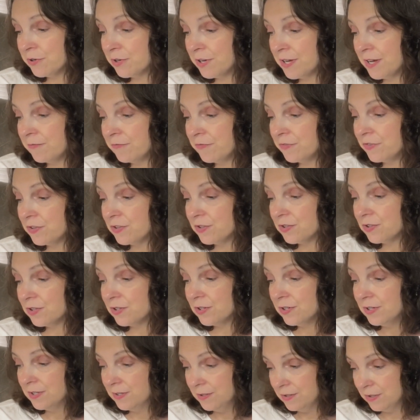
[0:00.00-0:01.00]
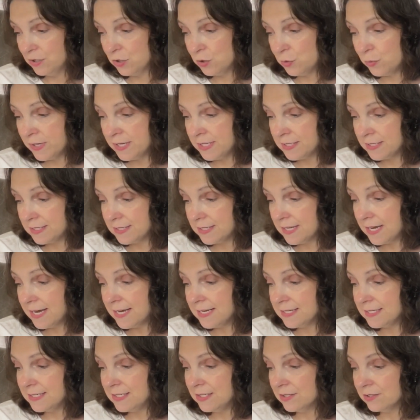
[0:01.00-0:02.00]
comforter, queen
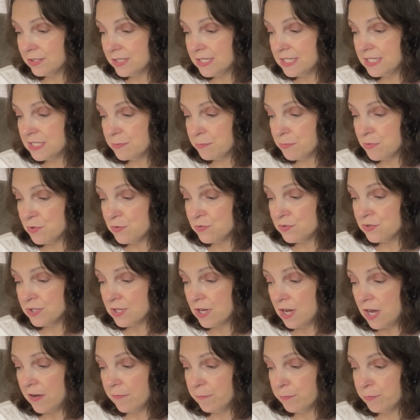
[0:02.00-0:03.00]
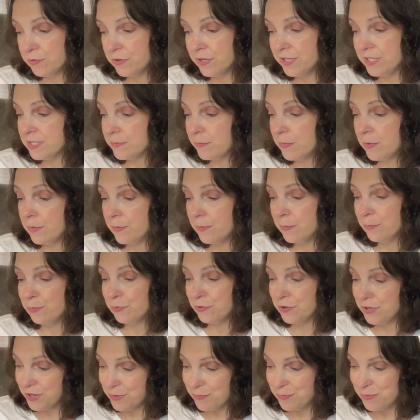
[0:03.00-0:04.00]
size, silky smooth, soft,
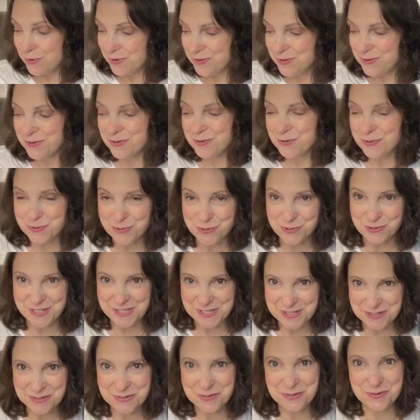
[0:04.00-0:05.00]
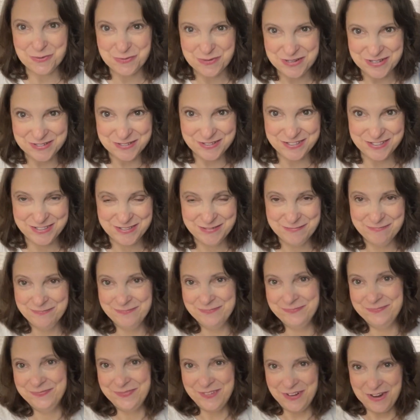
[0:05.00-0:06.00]
breathable cooling quilt.
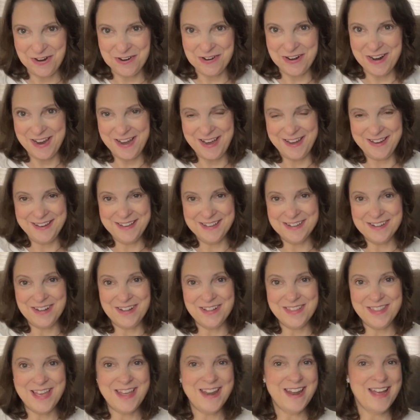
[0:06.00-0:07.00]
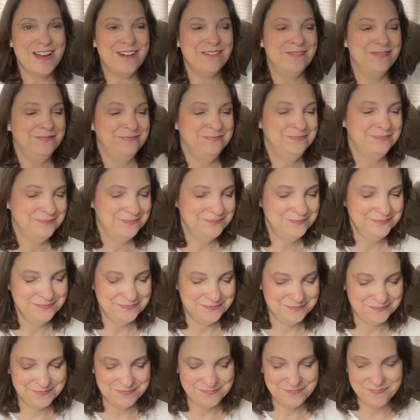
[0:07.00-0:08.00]
All right, I got all that out.
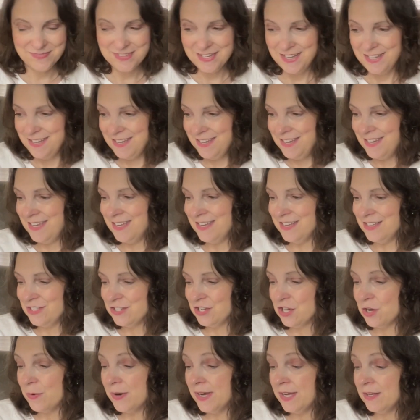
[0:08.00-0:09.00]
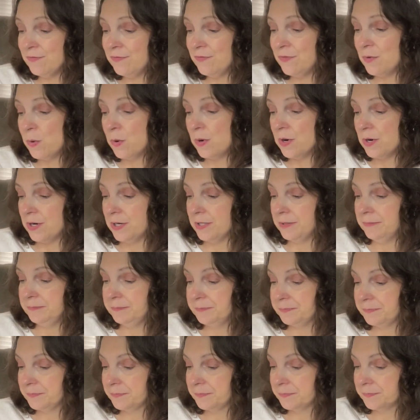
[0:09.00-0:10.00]
It is going for,
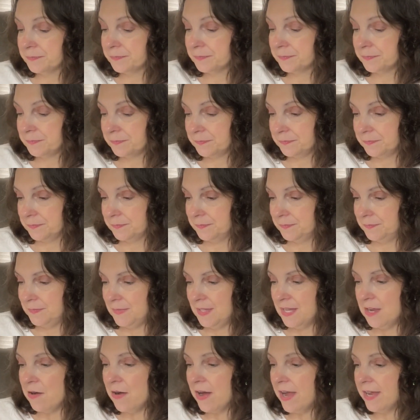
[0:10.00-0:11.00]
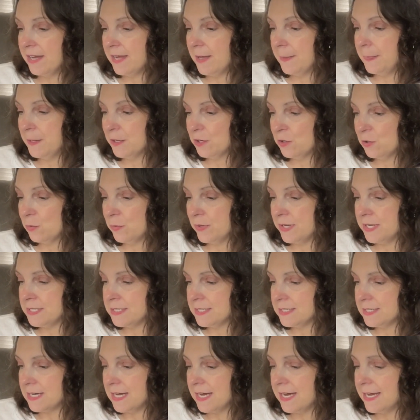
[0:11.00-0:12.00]
now I got the queen
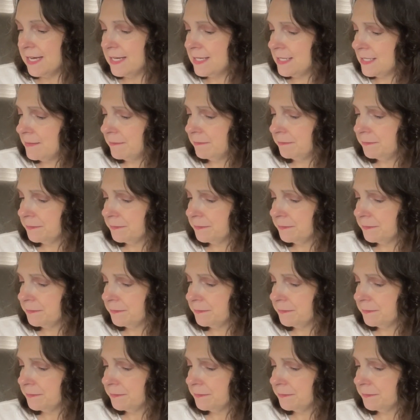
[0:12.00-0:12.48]
size.